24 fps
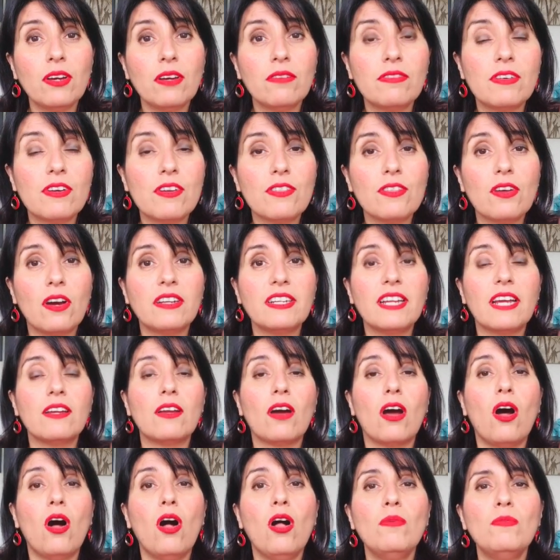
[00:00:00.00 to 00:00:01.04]
ever thought that
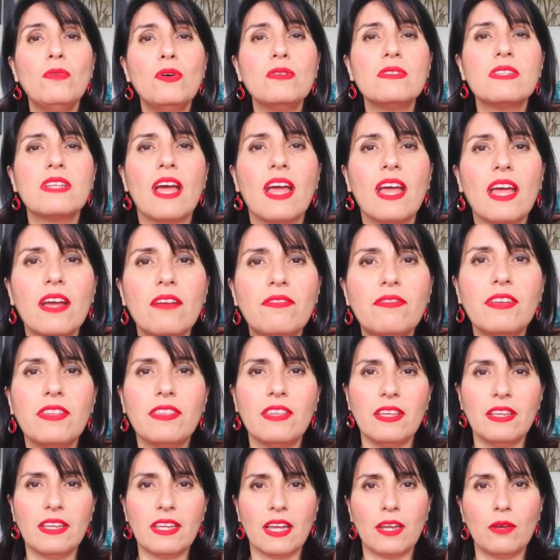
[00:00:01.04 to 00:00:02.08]
almost
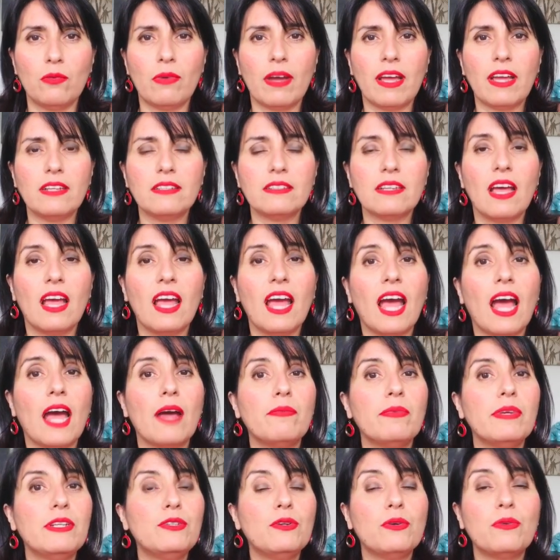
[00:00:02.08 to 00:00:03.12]
everything can wait and
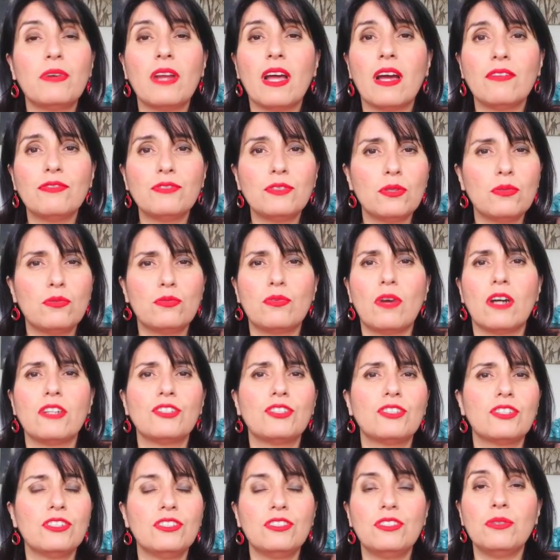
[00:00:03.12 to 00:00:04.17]
we don't have to rush
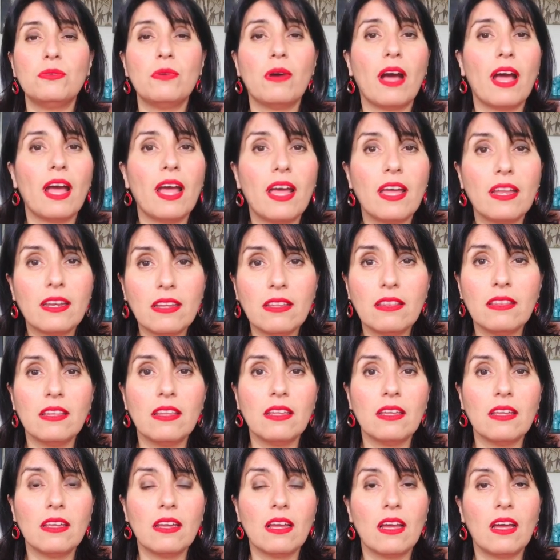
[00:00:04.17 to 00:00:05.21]
to do
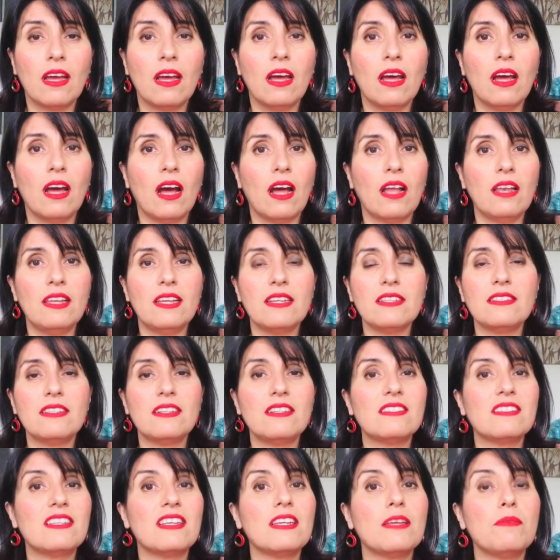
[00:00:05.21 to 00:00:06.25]
anything? Unless there
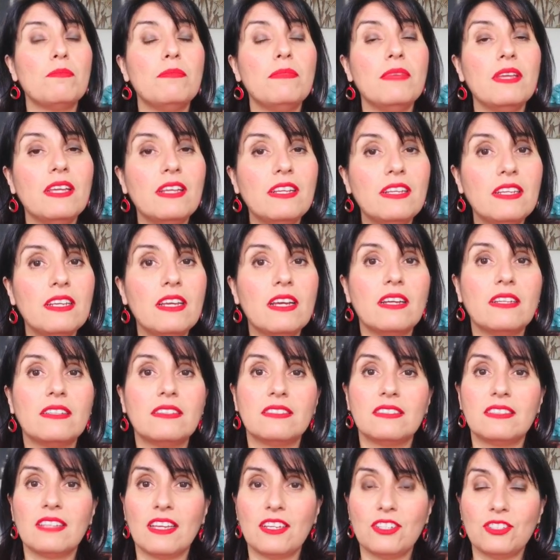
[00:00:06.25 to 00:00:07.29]
is an immediate
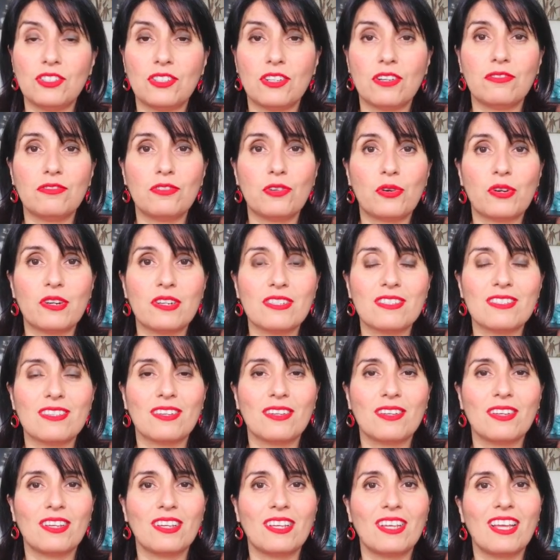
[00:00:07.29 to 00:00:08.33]
danger, of course.
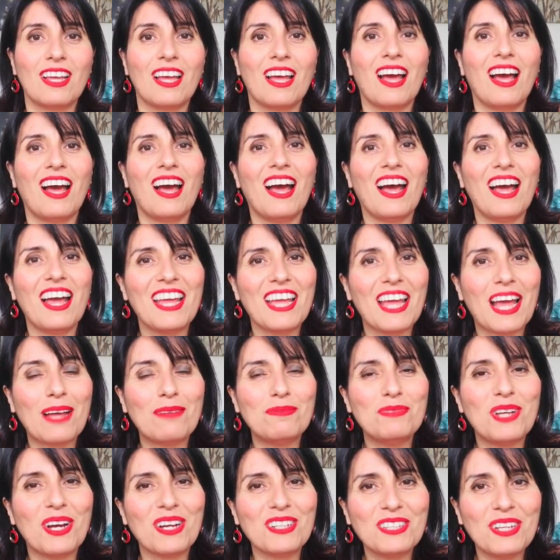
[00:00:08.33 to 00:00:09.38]
Hi, I'm
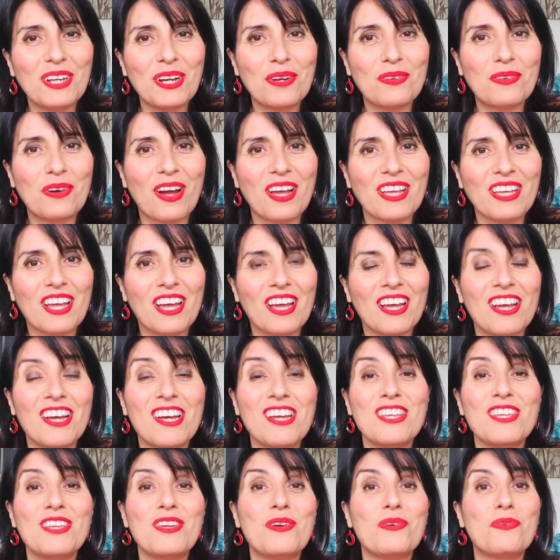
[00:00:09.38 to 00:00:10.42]
Dr. Arayeh,
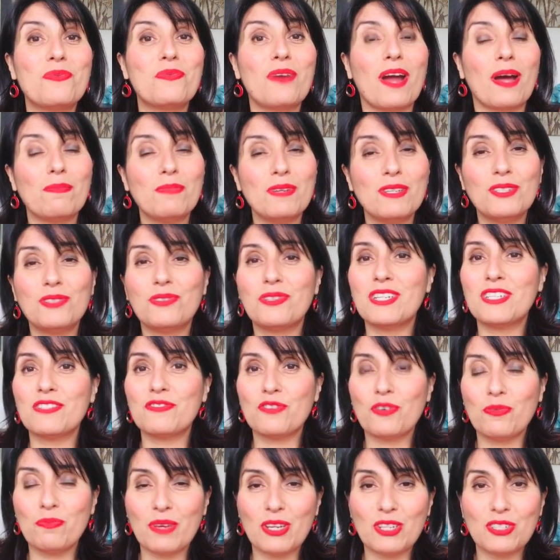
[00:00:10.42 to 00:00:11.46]
your rapid
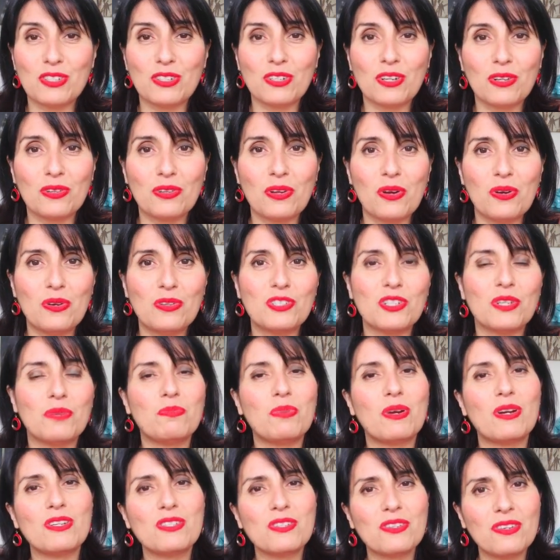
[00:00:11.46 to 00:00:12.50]
transformational coach in
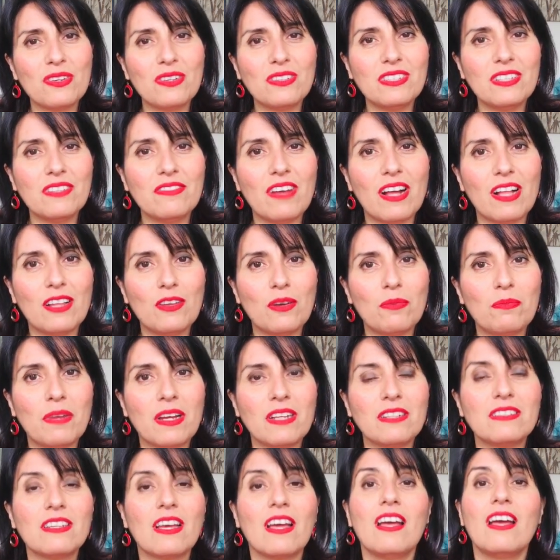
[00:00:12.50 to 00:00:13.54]
personal development,